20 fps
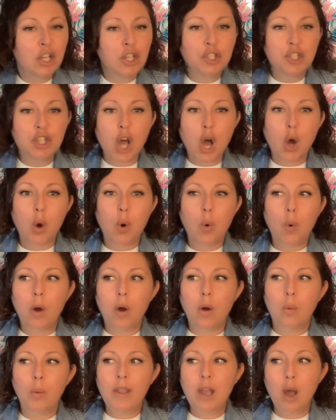So
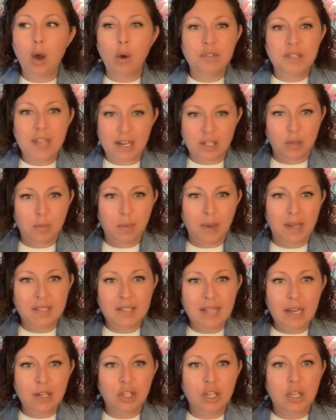we go section by
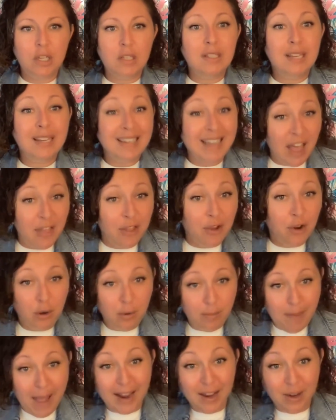section
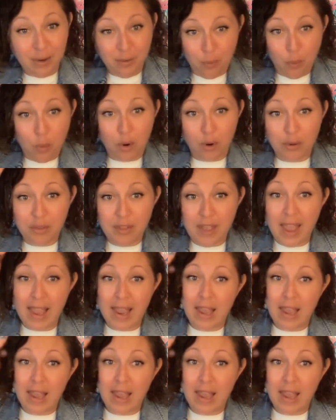together, back and forth,